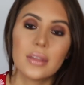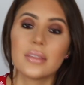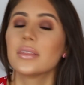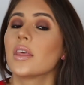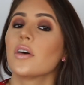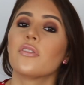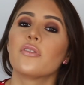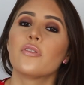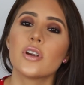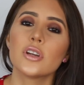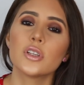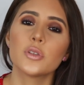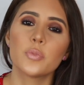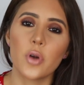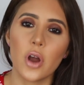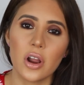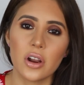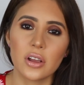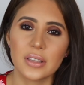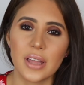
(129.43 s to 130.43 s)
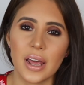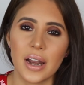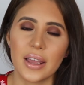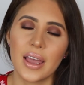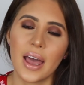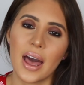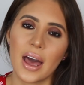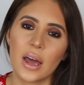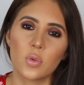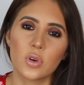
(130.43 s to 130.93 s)
The first product that I
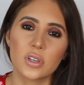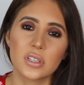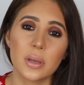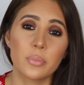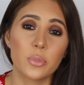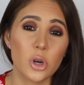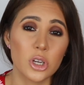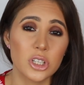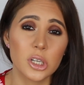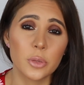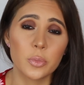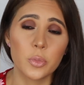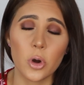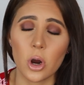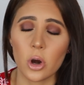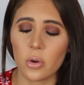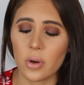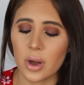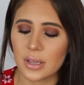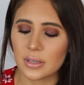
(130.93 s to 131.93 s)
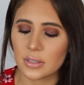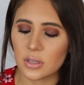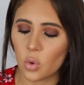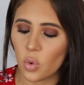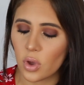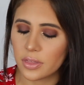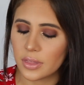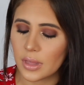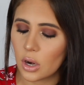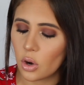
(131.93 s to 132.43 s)
had was a Project Progress
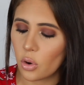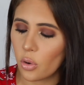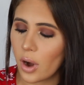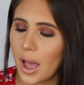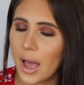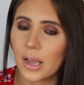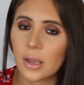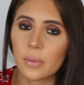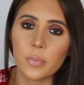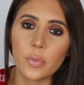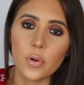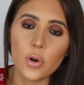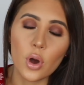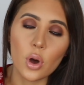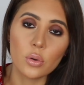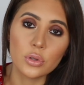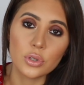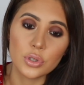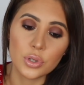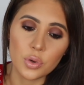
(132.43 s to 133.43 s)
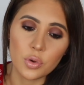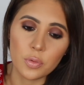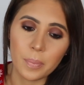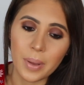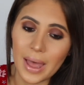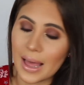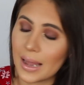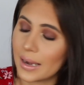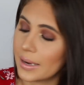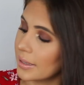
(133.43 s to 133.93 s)
with the Lorac Pro 2
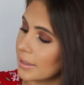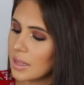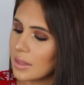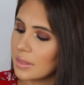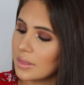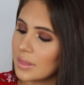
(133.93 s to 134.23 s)
palette.